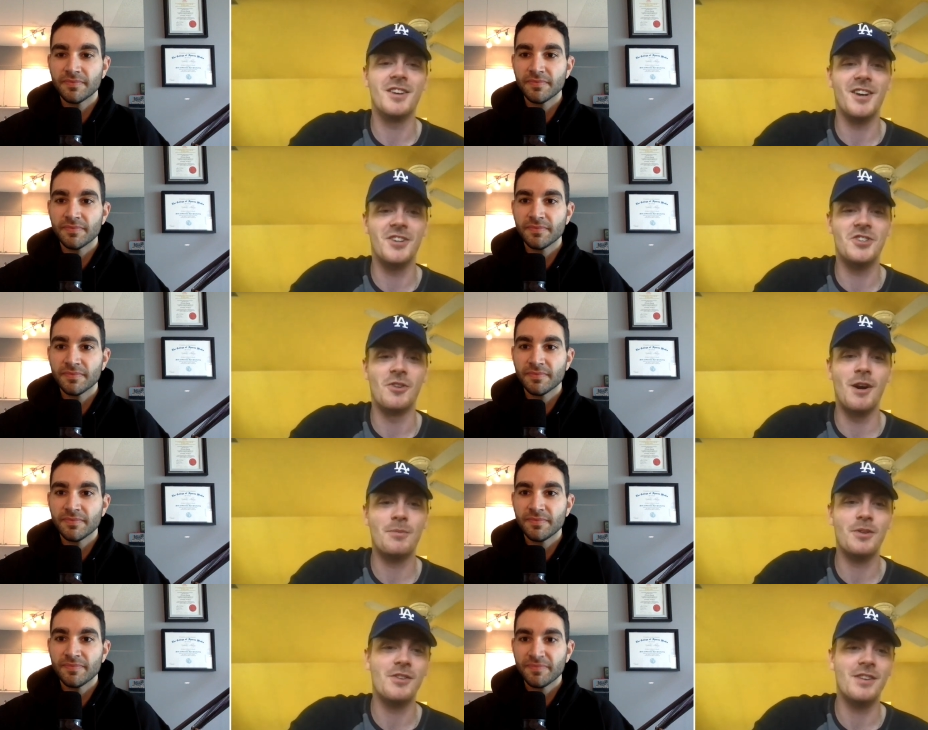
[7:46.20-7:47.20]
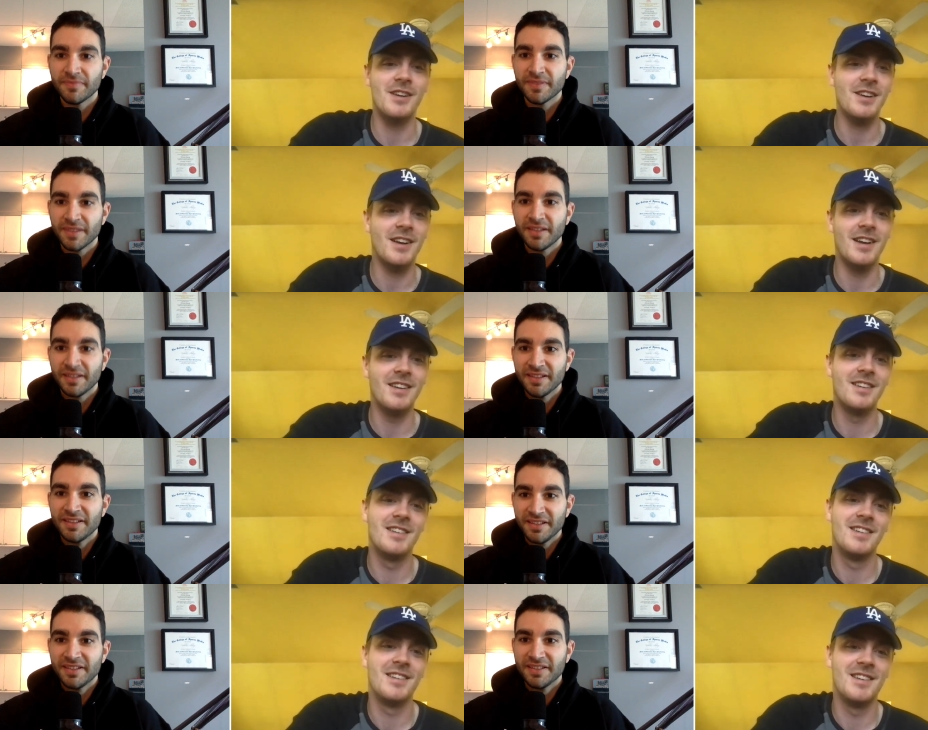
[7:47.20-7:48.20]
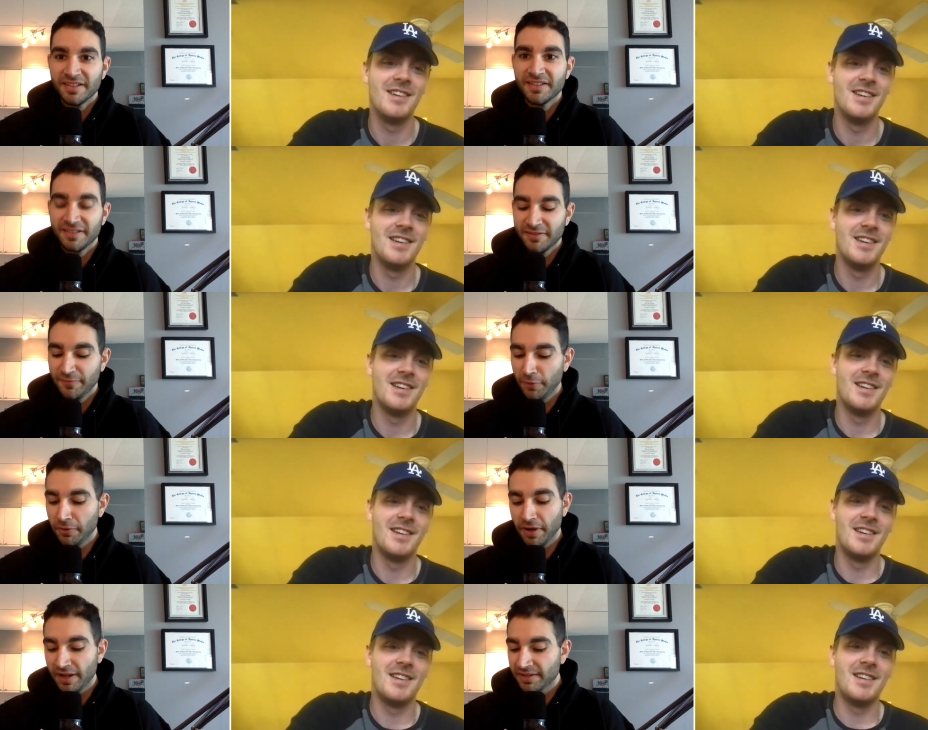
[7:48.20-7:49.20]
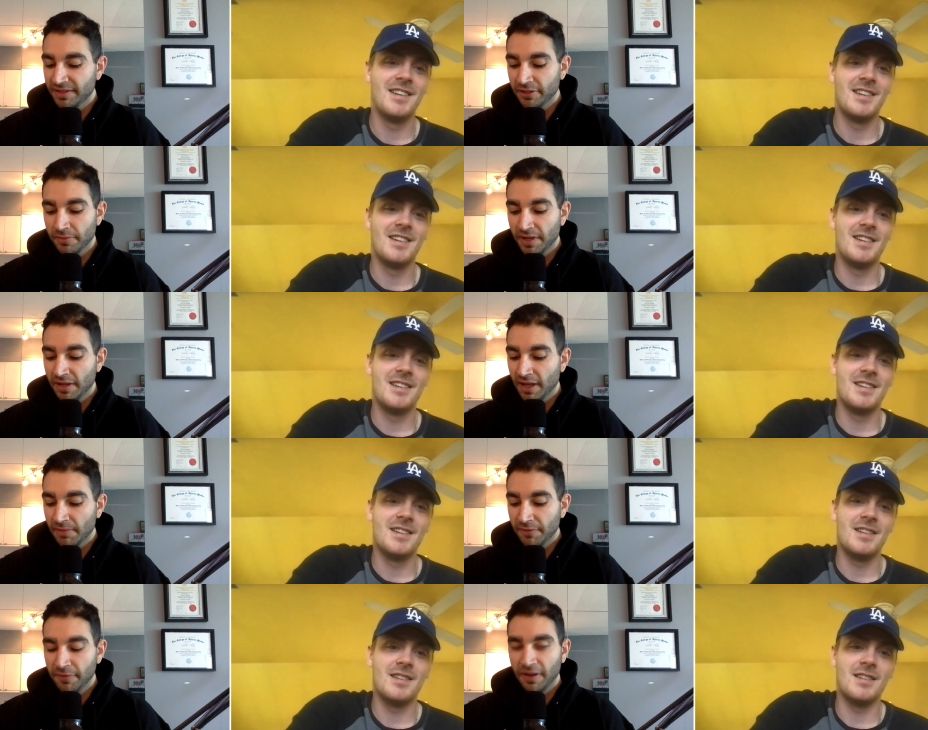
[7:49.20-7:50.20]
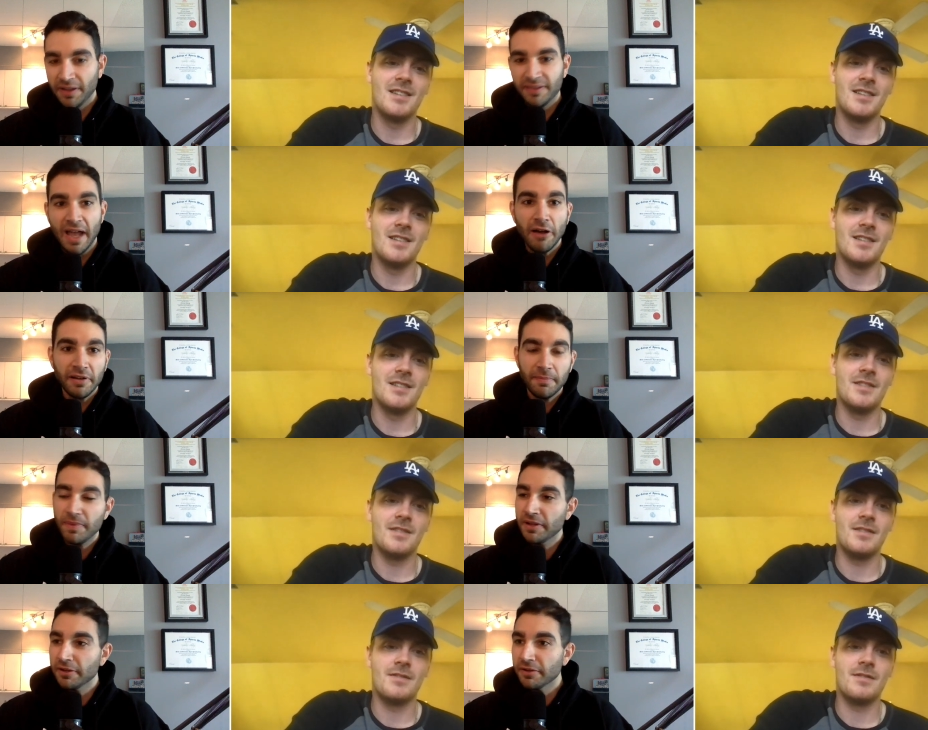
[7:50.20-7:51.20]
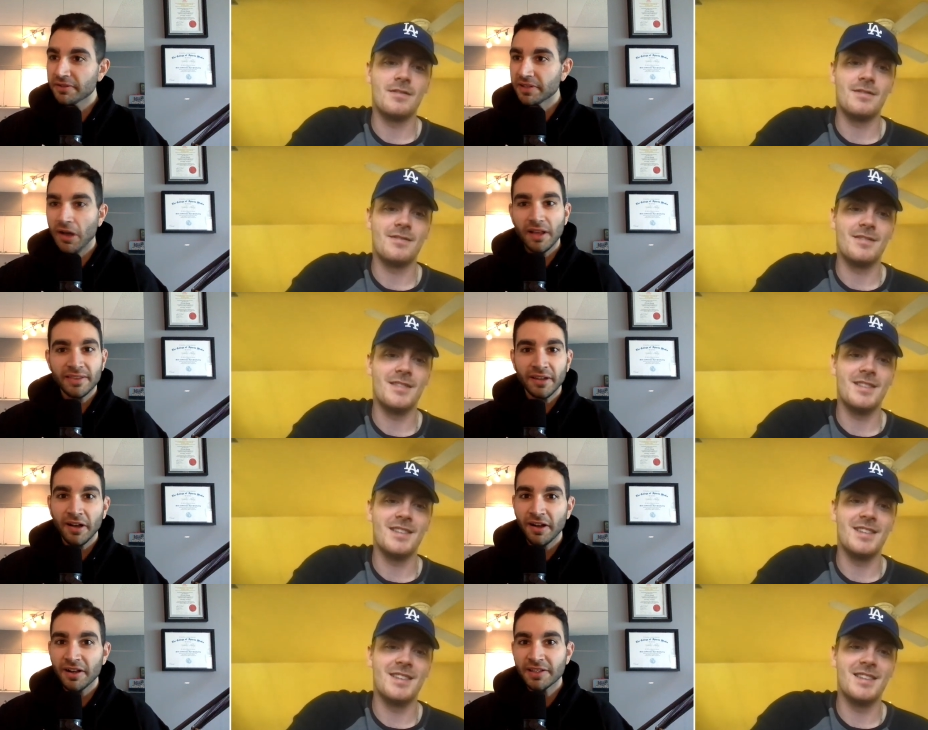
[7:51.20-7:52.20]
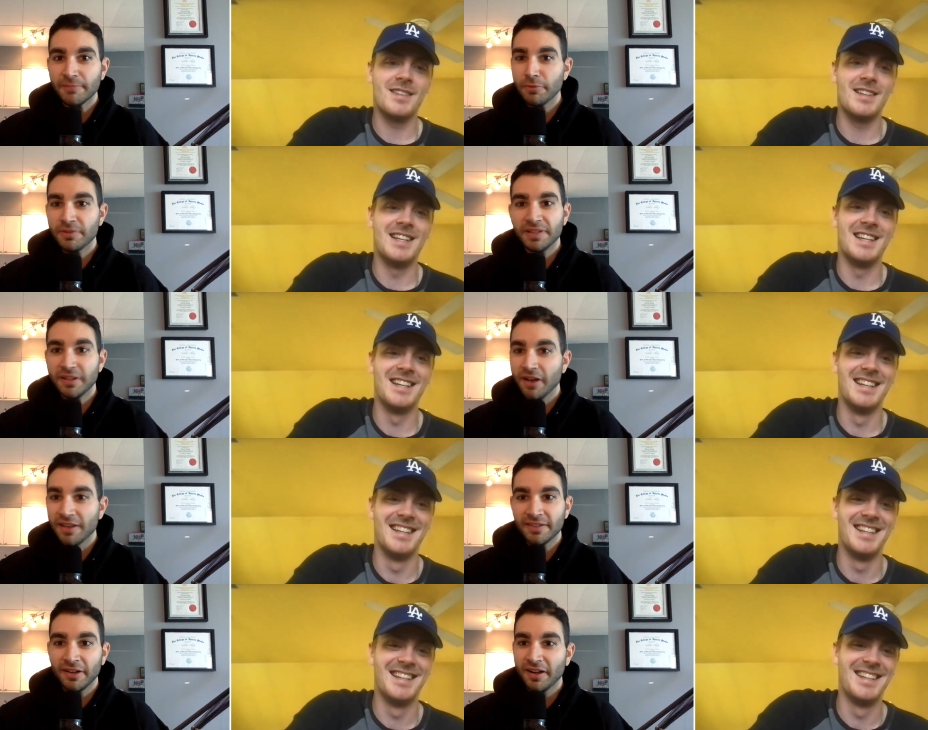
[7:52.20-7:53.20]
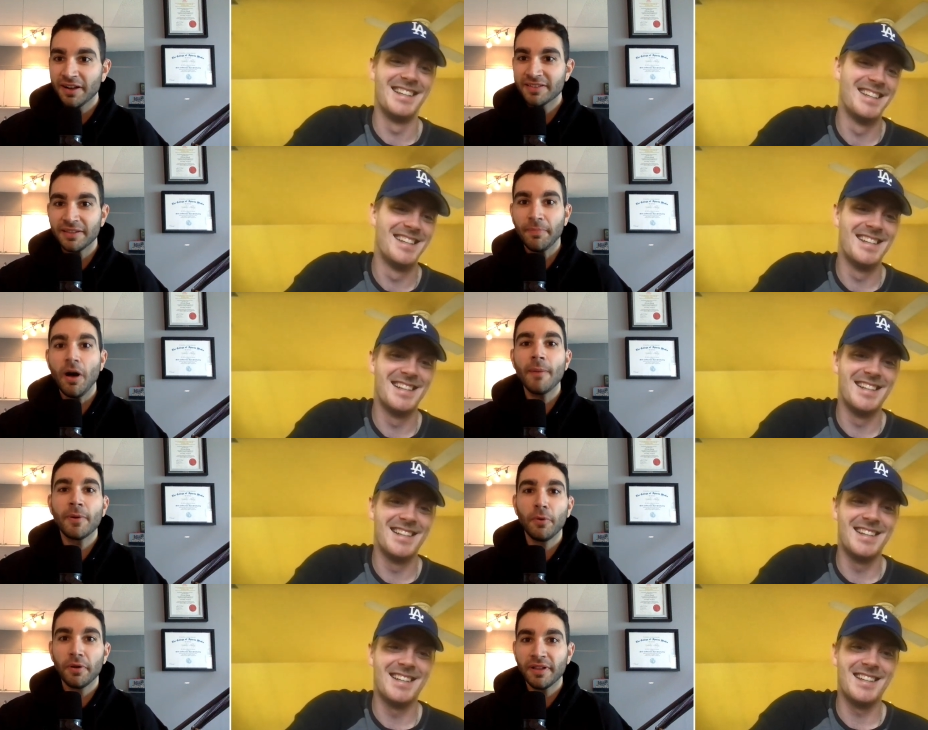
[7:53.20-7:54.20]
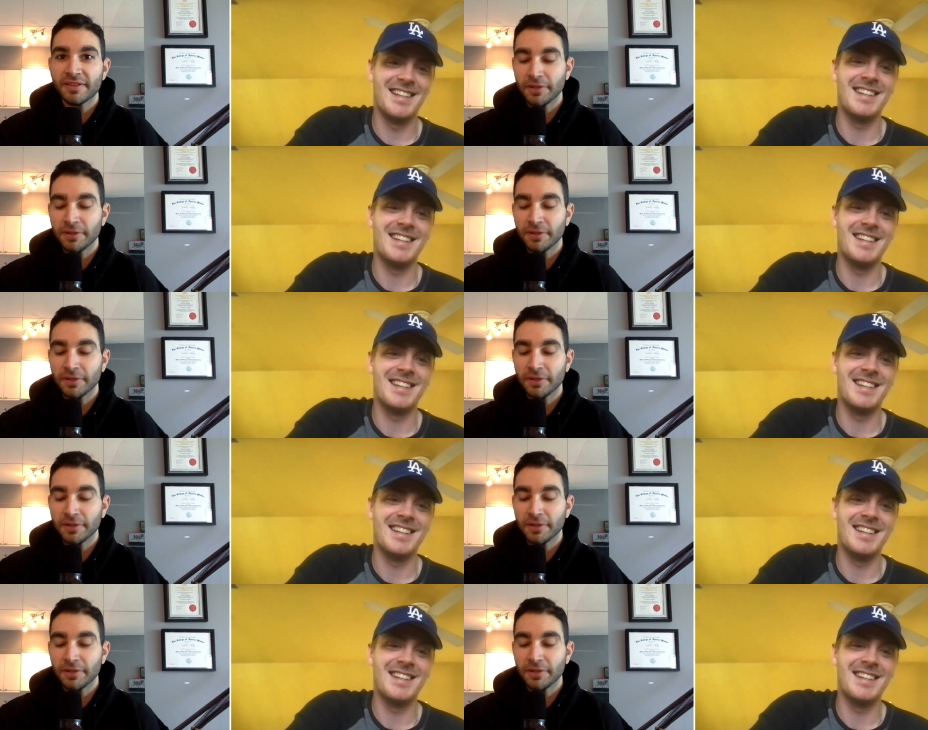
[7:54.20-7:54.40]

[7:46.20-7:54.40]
Speaker 1: you got to show up with your gear, kind of.
Speaker 2: Full credit to you, man. I'd be fucking downing beers, hot dogs, poutine hot dogs. The popcorn at